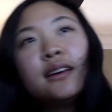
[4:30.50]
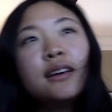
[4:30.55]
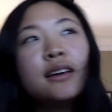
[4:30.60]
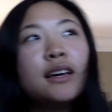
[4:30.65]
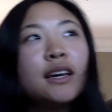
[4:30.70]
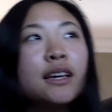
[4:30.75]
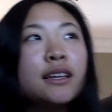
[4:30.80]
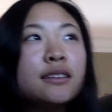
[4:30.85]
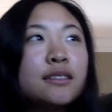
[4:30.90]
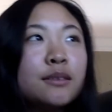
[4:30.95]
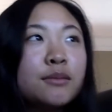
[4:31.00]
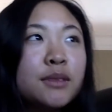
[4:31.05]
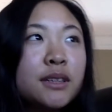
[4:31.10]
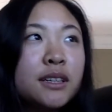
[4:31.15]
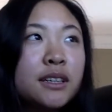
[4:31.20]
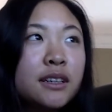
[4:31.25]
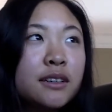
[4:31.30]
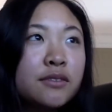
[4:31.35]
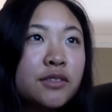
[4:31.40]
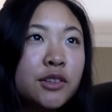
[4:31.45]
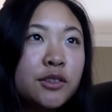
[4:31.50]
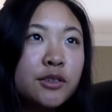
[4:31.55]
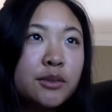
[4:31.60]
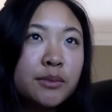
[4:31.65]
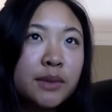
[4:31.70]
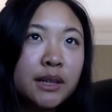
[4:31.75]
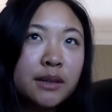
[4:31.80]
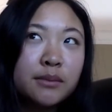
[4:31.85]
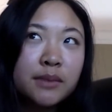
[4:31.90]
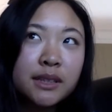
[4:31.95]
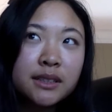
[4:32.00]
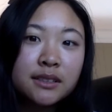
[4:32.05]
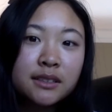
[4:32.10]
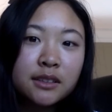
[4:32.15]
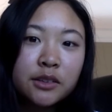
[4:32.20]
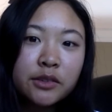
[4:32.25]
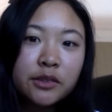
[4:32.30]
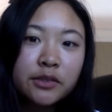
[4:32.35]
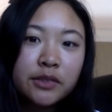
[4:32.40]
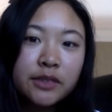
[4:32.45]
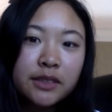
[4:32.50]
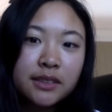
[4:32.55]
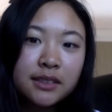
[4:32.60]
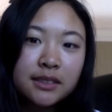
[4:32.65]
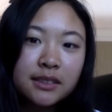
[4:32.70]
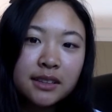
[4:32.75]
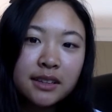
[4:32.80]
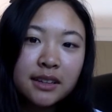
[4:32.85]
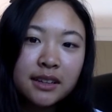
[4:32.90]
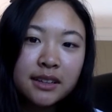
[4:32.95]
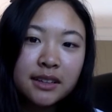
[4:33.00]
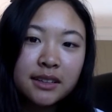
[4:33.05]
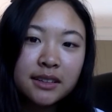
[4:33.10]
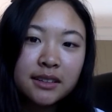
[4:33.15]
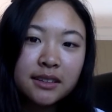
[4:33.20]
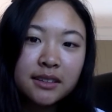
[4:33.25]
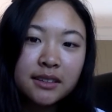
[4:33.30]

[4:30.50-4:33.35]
And something I have to remind myself is that,